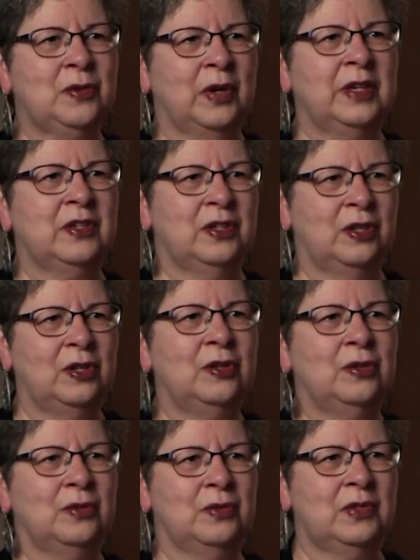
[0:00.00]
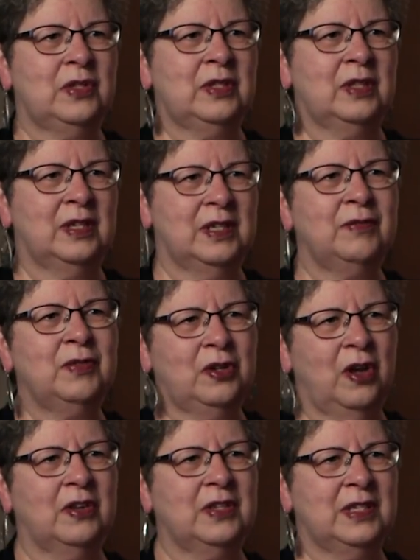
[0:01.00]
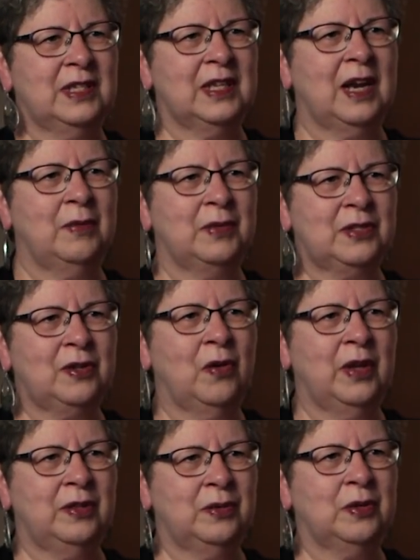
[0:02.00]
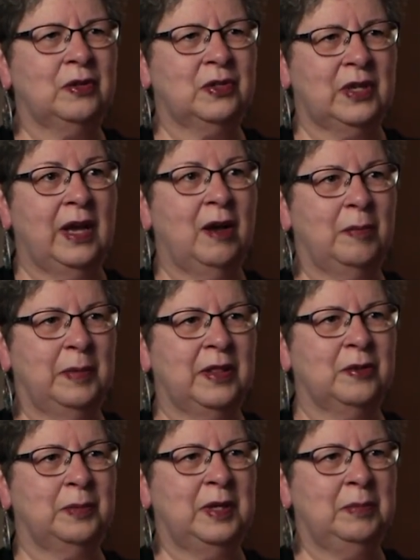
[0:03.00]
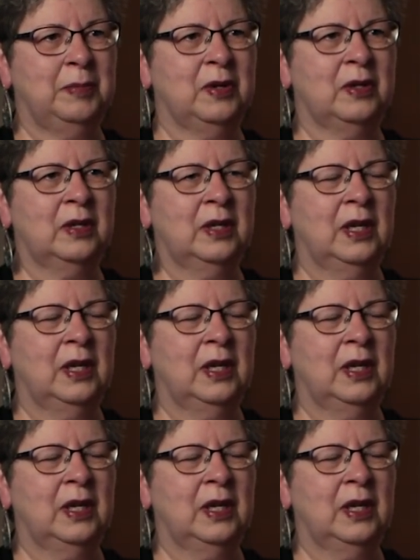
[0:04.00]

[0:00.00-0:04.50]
going to use the difficulties that I was going through to help other people.